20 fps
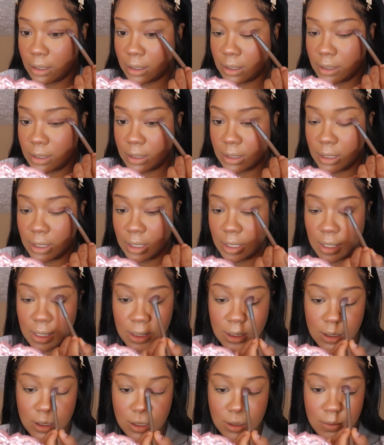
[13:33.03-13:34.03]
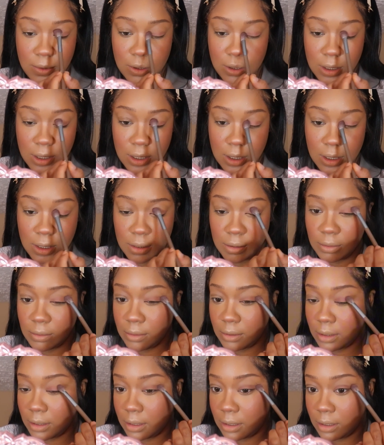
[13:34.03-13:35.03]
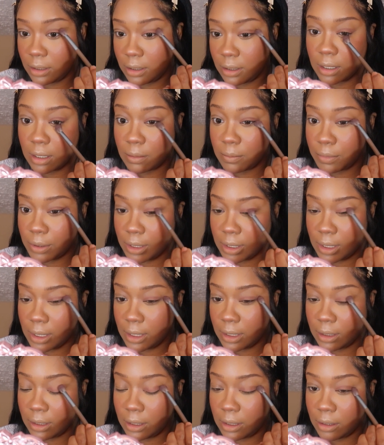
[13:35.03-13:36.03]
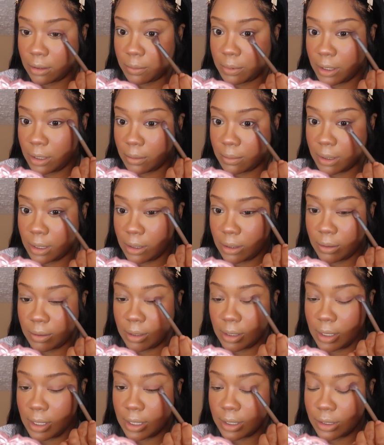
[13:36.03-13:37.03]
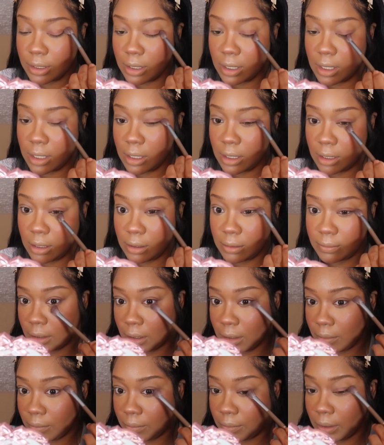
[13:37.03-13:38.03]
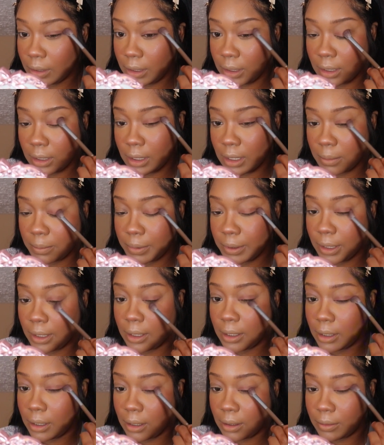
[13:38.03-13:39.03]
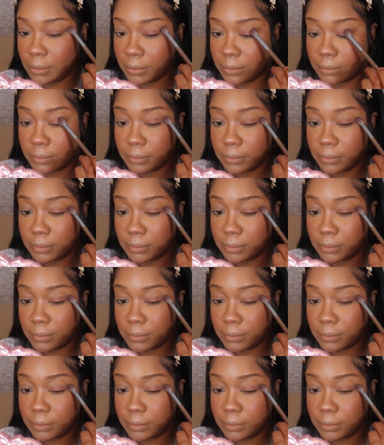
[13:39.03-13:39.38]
and slightly smoke it out and put that a little bit on my lower lash line and really get that blended out.